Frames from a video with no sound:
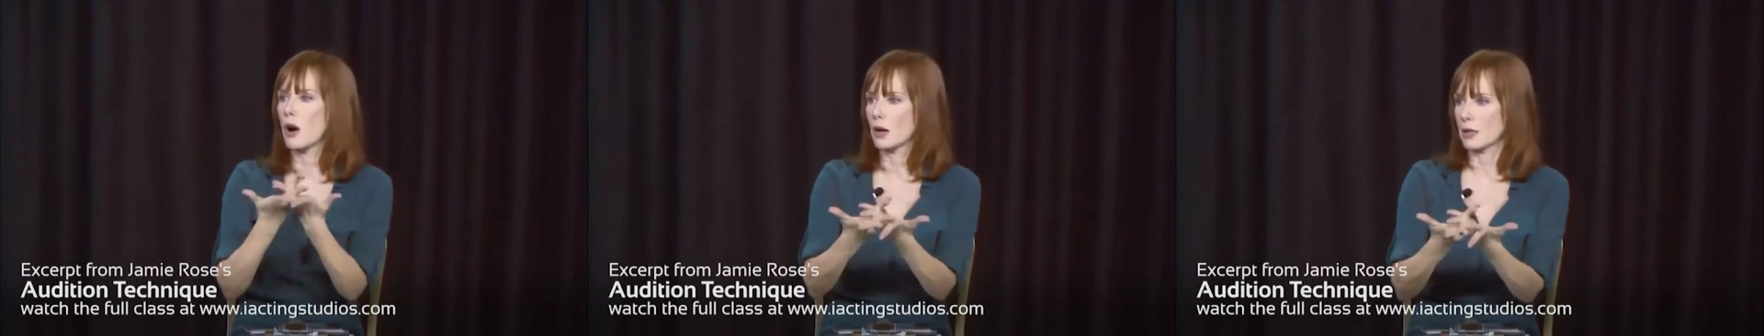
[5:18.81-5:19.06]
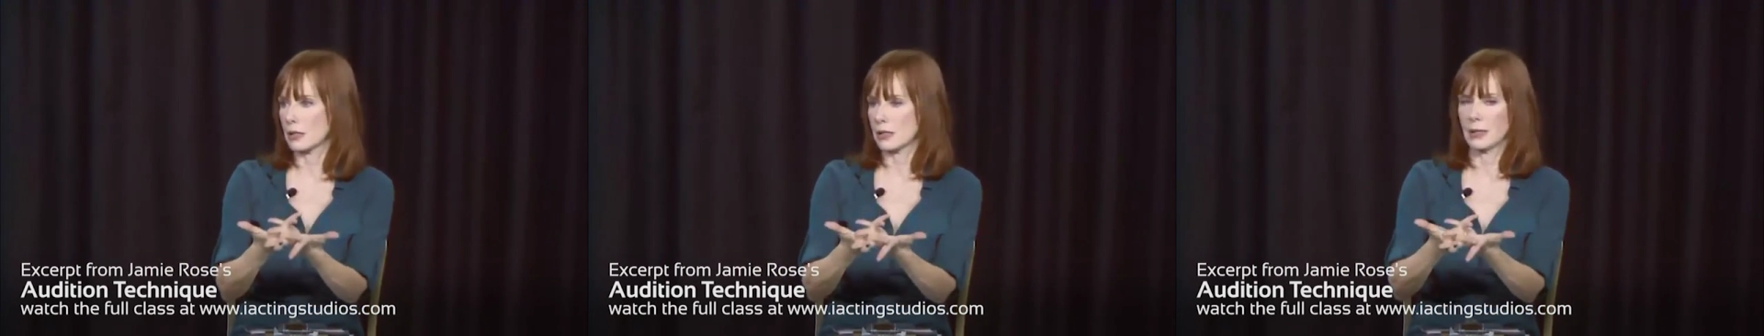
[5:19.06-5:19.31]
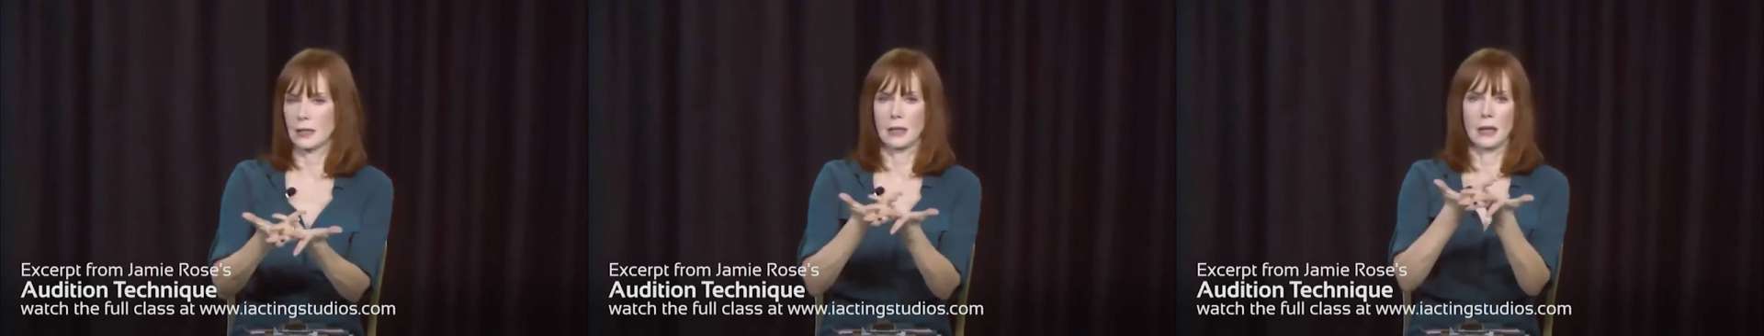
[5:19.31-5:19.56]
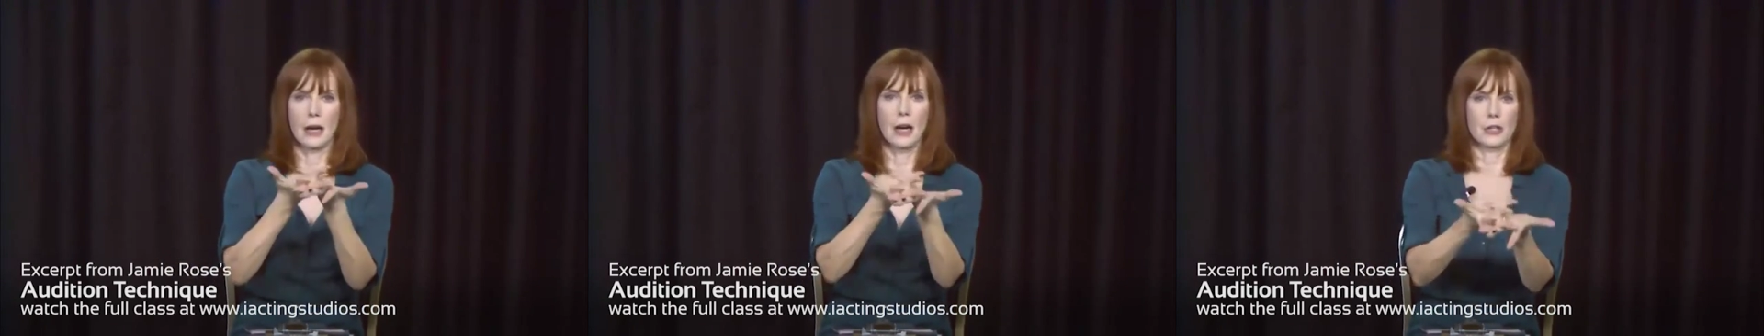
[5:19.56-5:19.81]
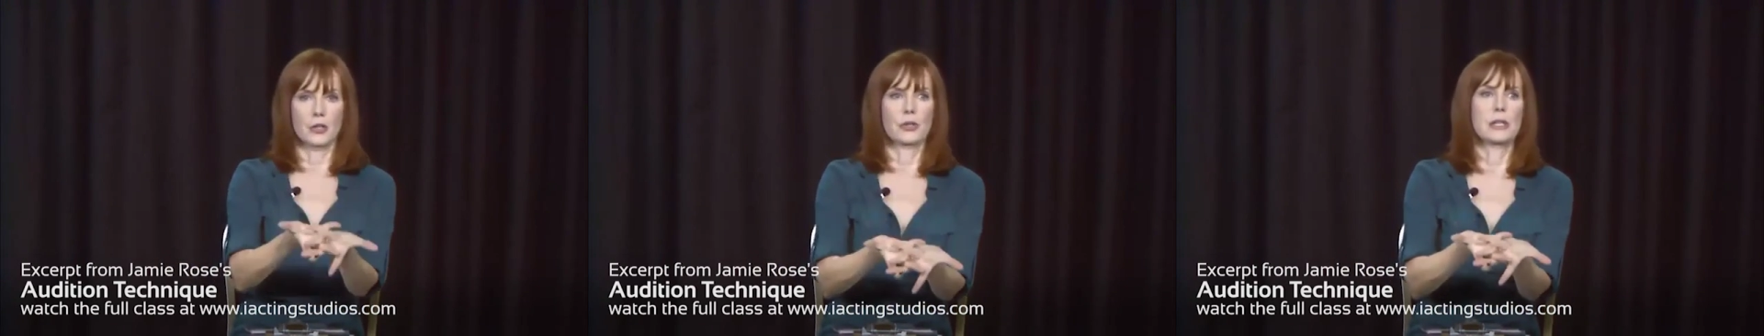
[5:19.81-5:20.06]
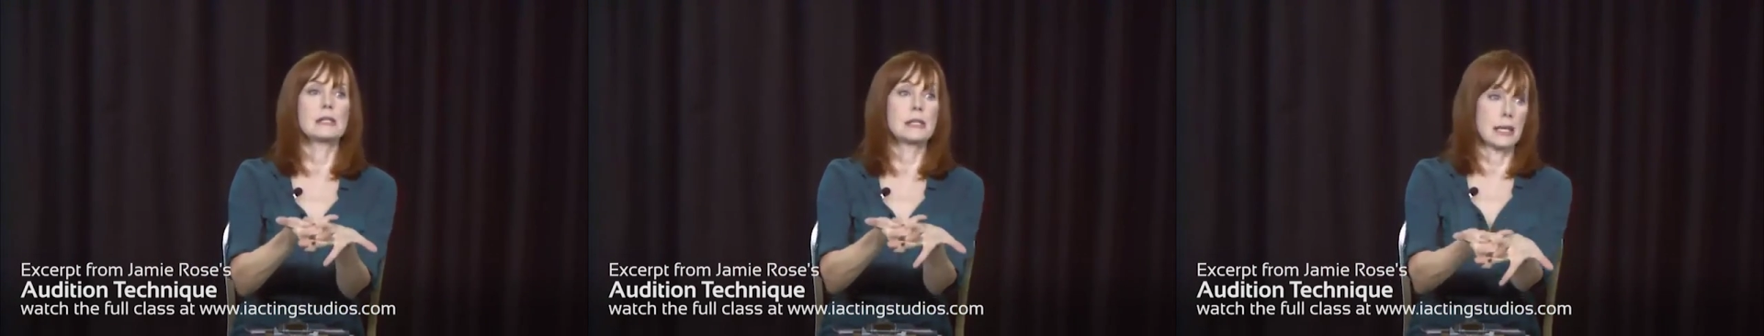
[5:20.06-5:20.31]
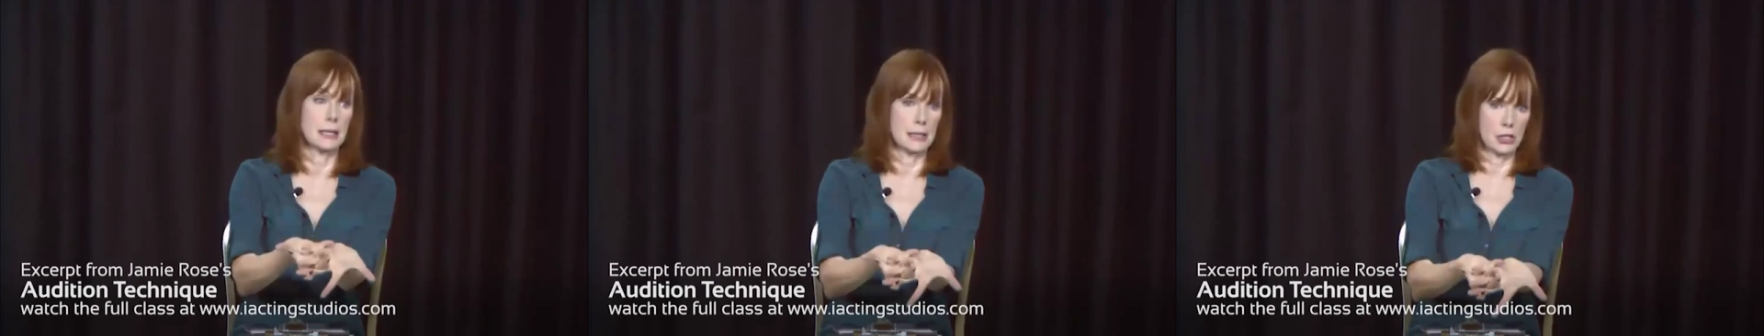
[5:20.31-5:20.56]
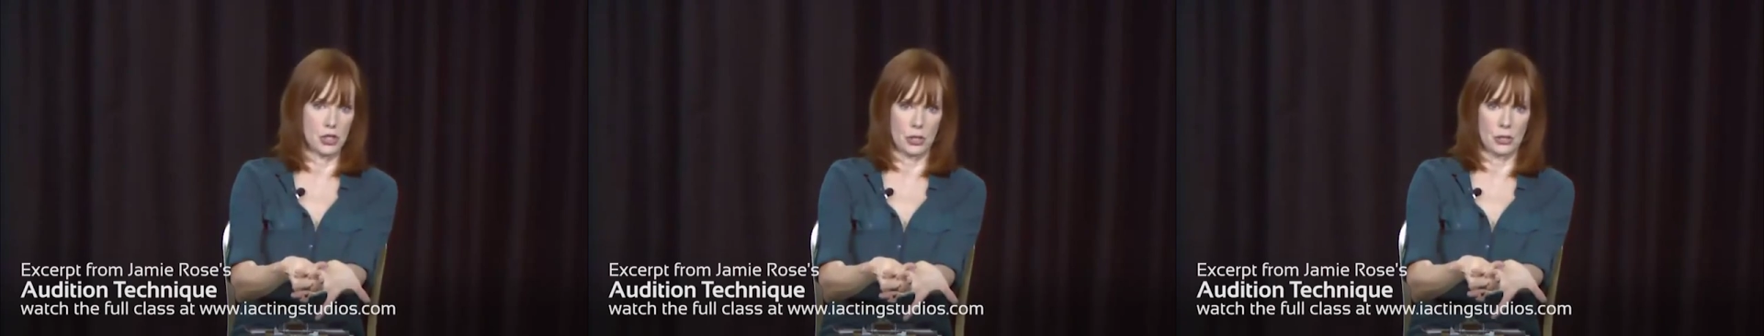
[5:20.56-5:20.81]
art under these
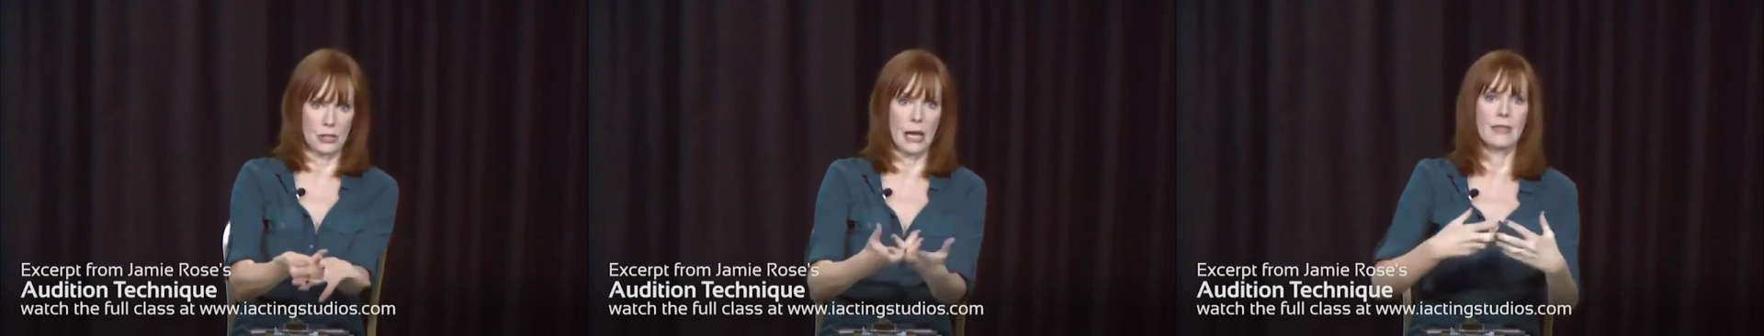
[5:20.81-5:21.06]
conditions.